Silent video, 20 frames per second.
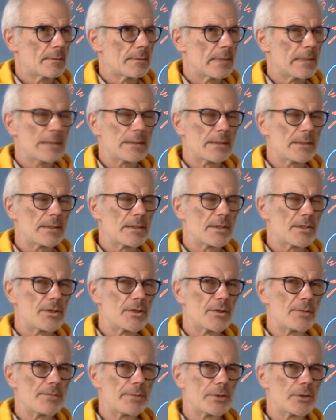there's this
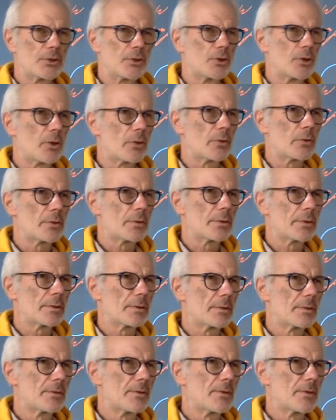stupid joke.
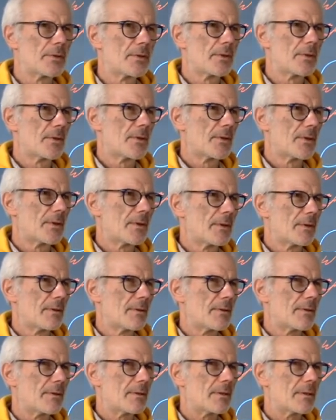
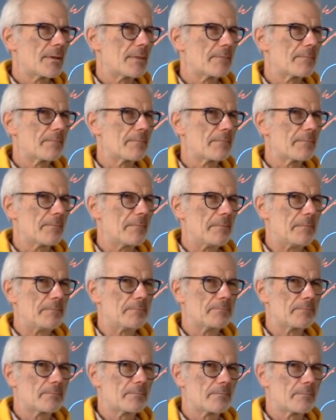Um,
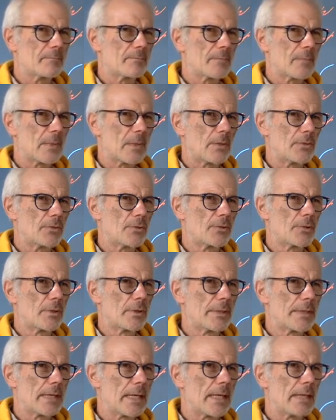you
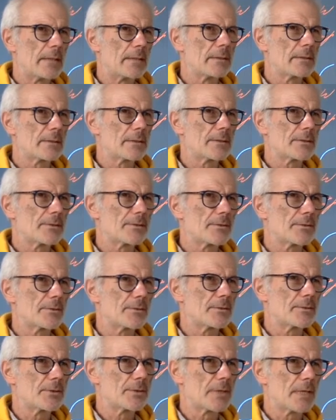know, in Ireland,
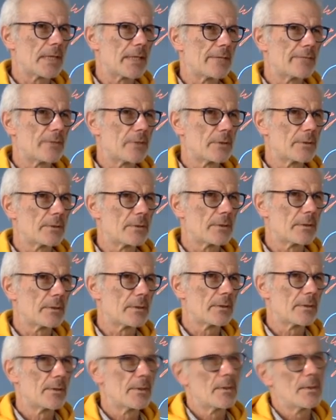you drive on
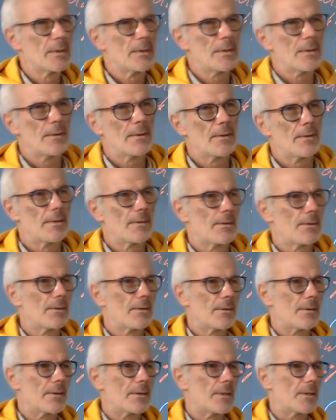
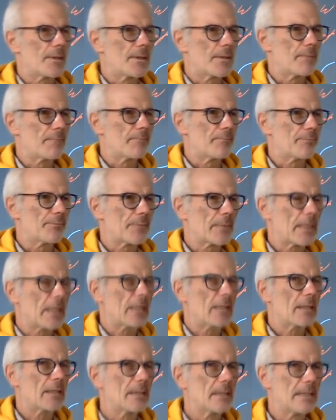the um,
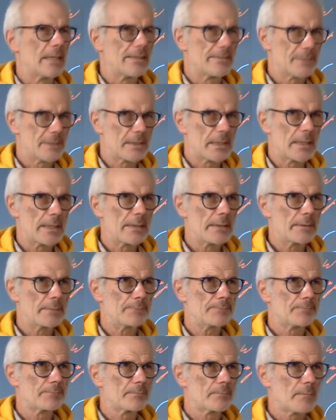left side
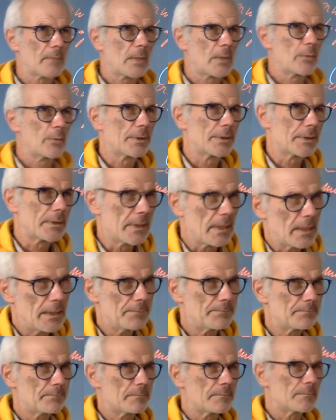when you
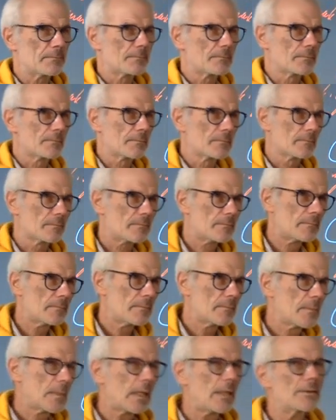can,
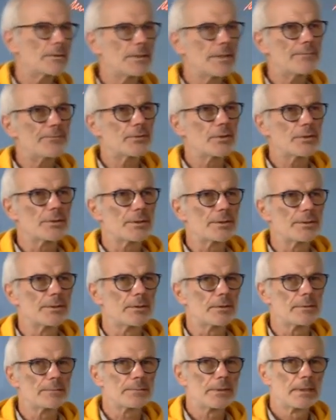different to
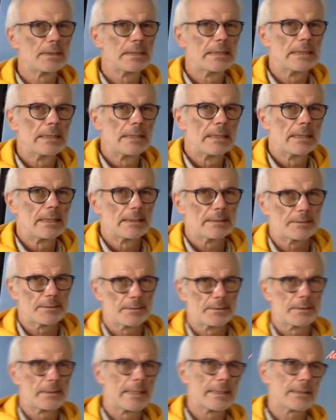Europe,
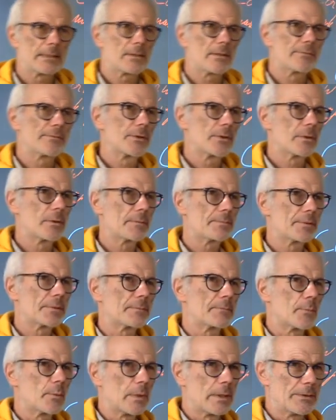to the rest of Europe,
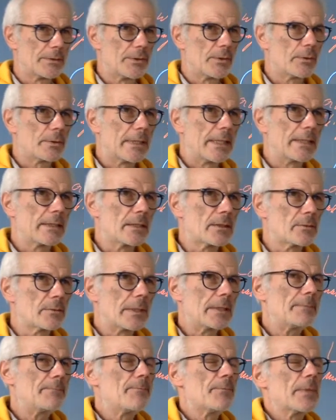but the UK as
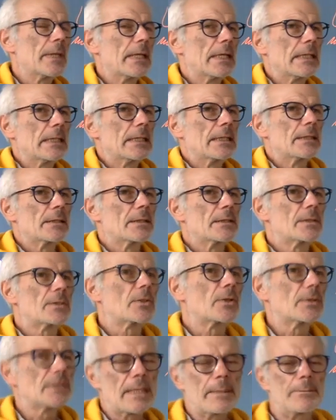well.
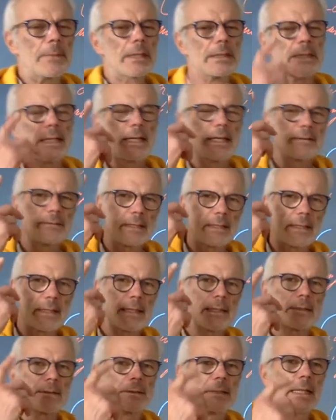So somebody had,
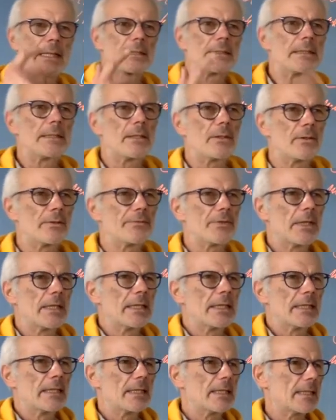had the idea of
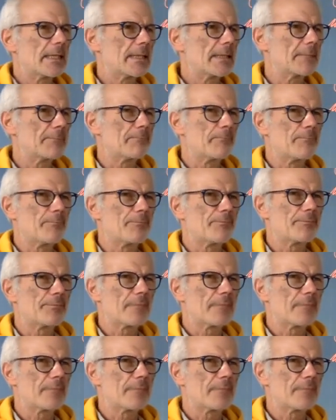um,